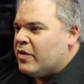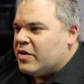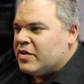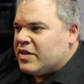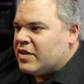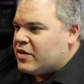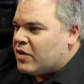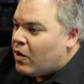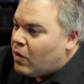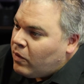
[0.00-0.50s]

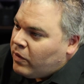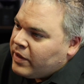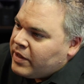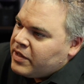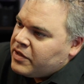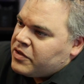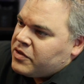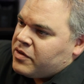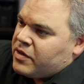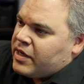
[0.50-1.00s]
there's this whole
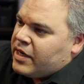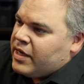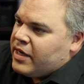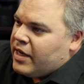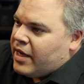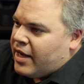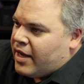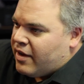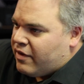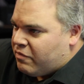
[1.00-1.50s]

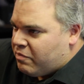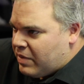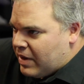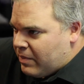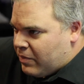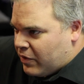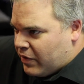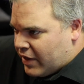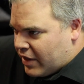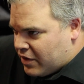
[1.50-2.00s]
industry of
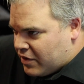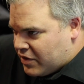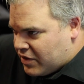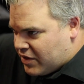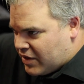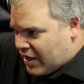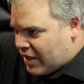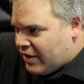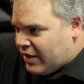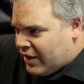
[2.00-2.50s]
people that are
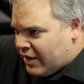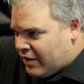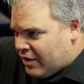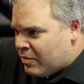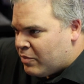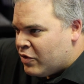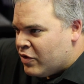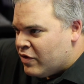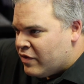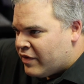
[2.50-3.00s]
selling
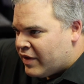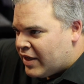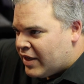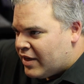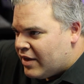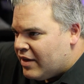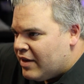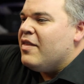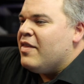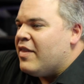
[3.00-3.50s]
the
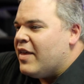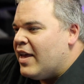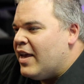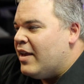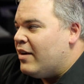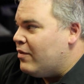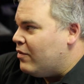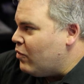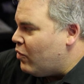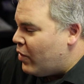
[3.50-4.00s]
movie.
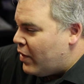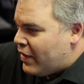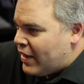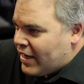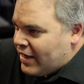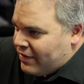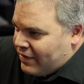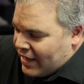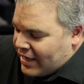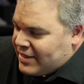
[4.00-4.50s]
Then when
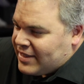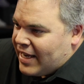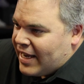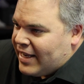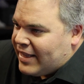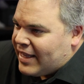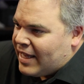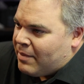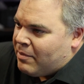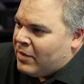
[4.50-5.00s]
they, they
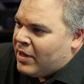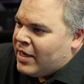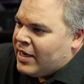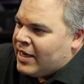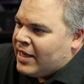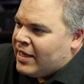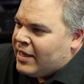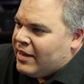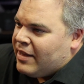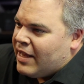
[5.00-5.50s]
take that
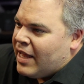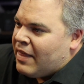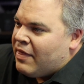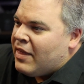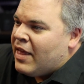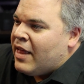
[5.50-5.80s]
money and